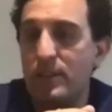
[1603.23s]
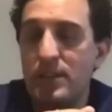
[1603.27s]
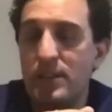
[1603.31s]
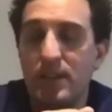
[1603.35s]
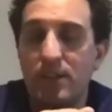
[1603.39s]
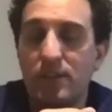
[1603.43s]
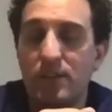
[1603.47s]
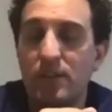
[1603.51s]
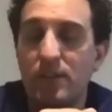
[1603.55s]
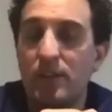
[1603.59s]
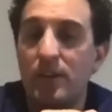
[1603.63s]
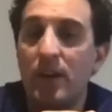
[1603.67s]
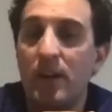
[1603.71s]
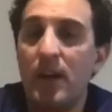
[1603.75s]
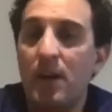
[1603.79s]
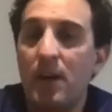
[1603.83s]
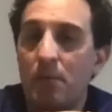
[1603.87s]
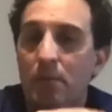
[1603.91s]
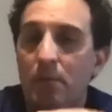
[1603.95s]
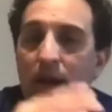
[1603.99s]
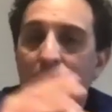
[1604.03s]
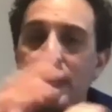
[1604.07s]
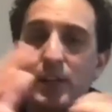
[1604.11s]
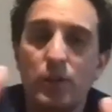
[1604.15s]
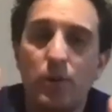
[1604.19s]
just to
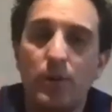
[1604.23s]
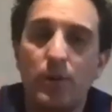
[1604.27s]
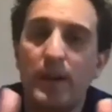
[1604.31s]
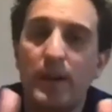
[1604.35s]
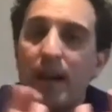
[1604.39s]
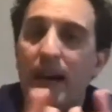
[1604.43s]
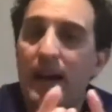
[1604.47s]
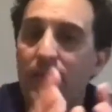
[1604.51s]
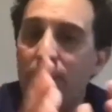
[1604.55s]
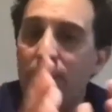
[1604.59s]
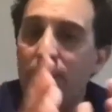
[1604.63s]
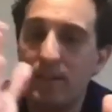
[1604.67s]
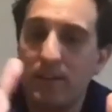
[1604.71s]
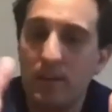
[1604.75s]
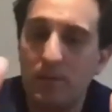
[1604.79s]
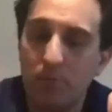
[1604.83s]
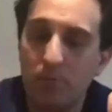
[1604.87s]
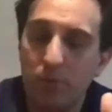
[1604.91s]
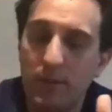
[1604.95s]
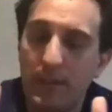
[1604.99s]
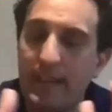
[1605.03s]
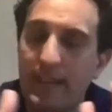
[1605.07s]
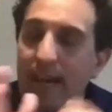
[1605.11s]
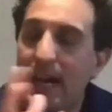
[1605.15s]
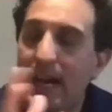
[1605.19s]
make sure we don't have this
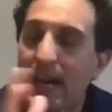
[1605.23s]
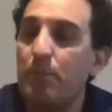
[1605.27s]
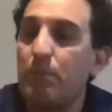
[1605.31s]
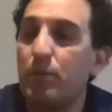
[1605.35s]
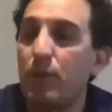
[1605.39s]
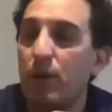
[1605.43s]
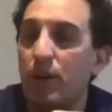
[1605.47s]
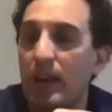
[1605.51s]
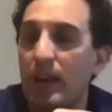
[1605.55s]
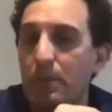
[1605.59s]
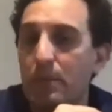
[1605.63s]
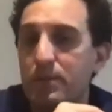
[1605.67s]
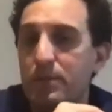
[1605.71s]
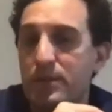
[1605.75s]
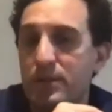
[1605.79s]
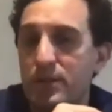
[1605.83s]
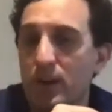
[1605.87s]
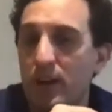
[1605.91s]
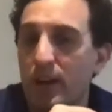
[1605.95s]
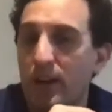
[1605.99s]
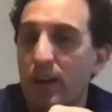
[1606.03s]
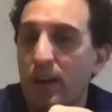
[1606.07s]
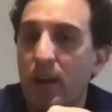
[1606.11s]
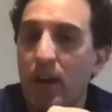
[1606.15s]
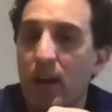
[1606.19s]
complete heart block
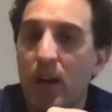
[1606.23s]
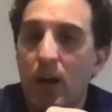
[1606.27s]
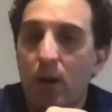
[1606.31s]
episode